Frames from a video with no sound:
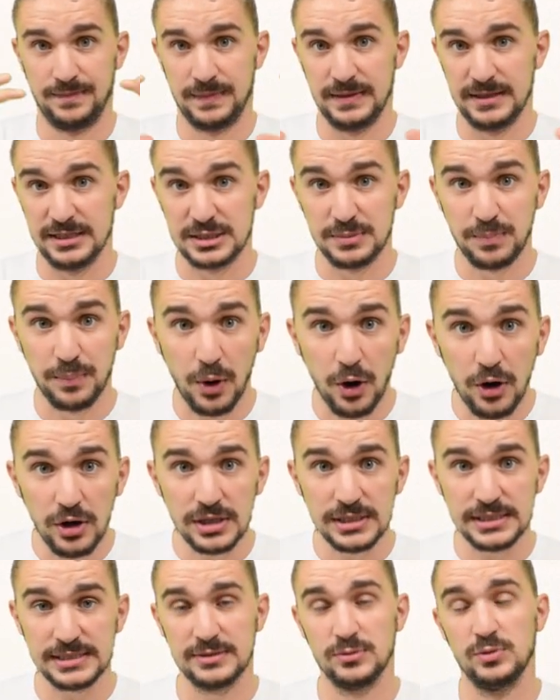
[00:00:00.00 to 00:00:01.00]

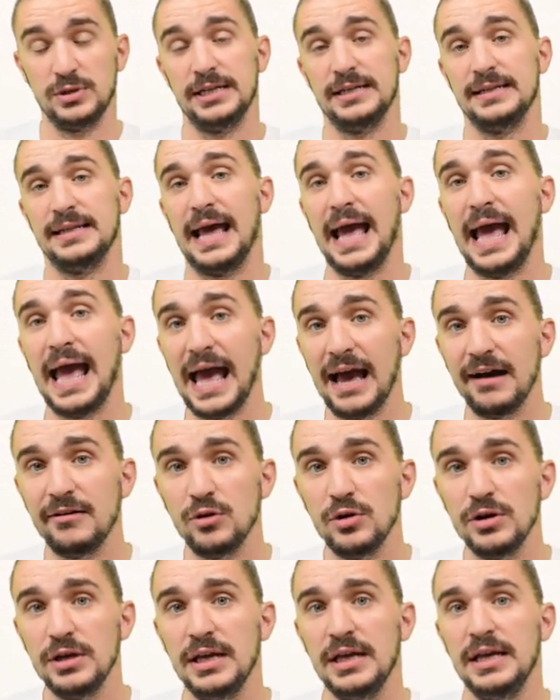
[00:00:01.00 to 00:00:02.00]
dispersed within the
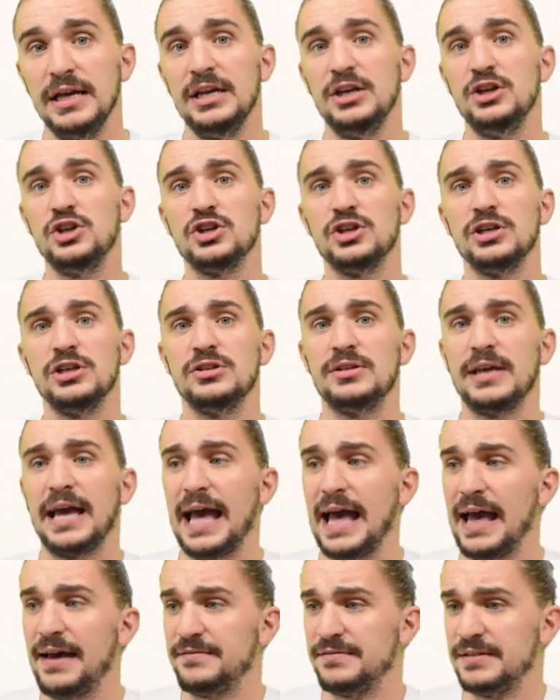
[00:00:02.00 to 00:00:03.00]
alloy, you're going to
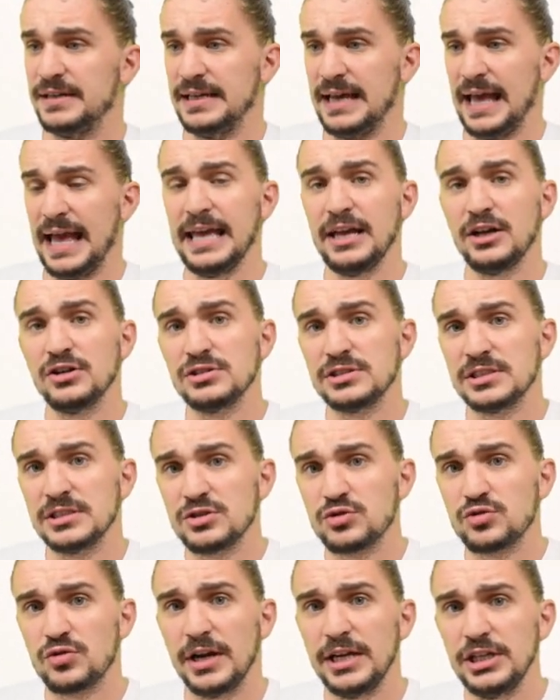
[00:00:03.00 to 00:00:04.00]
have a
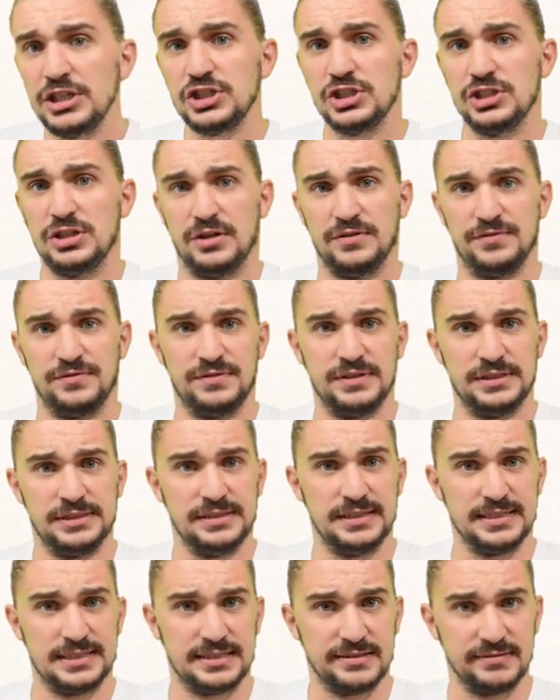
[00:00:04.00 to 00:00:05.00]
concentration of
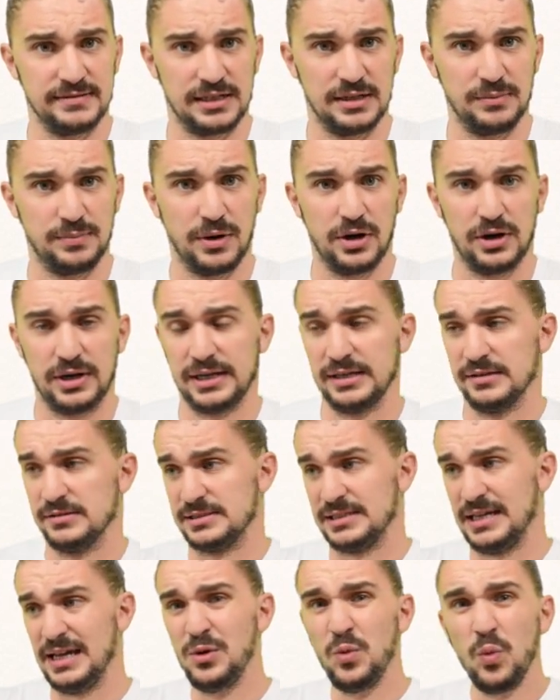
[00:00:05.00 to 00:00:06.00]
the silicon
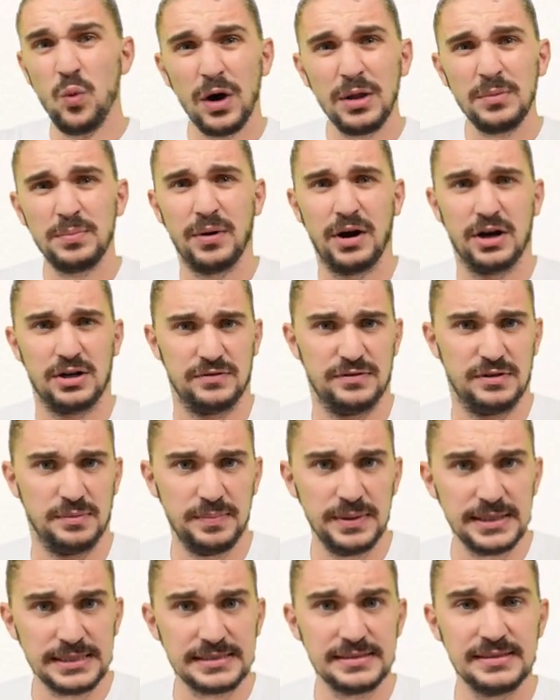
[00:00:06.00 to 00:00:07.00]
particles in one part of the
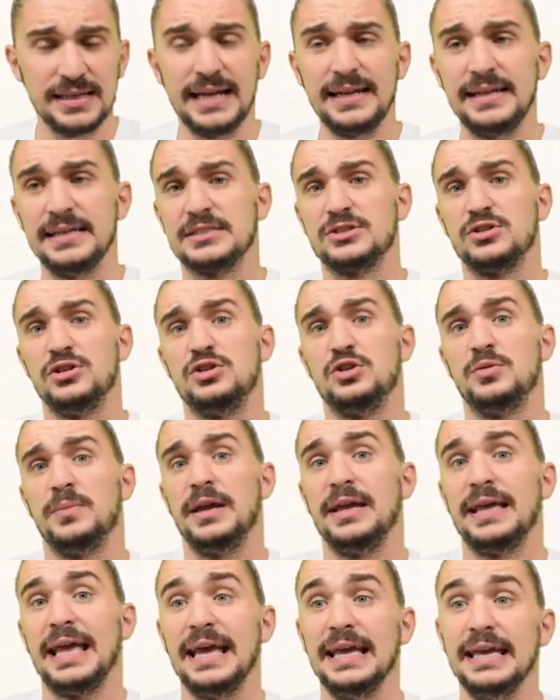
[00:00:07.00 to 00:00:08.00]
piston, and that's going to
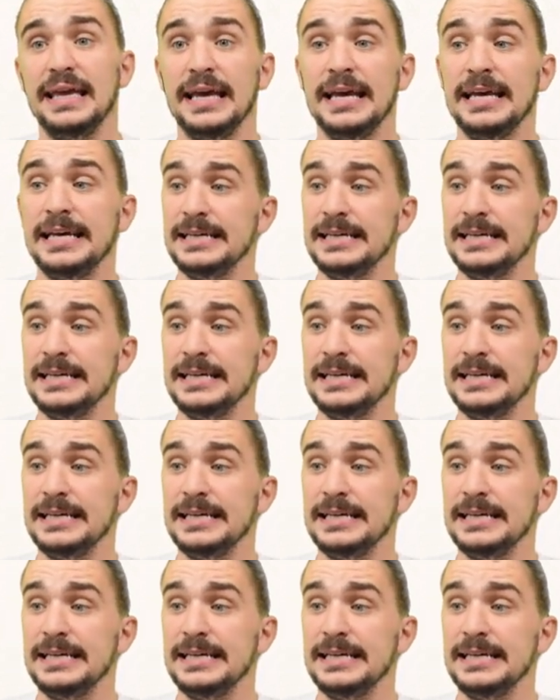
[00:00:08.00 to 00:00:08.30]
make a